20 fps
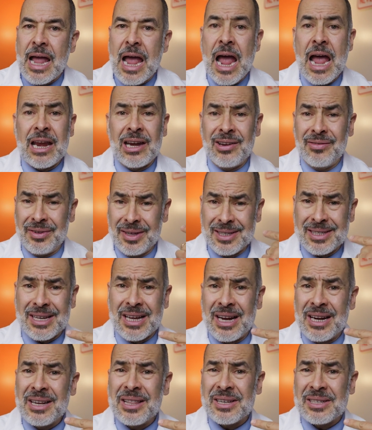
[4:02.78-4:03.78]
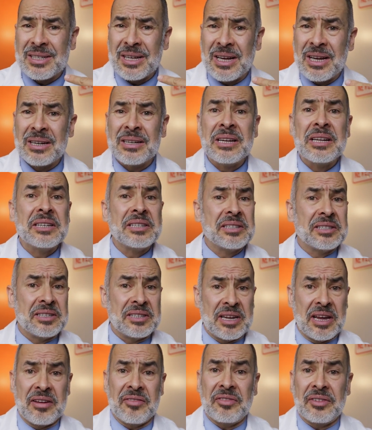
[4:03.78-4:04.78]
And if it's cutting the tongue,
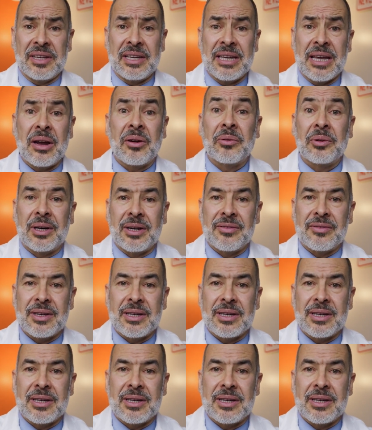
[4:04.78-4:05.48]
definitely get rid of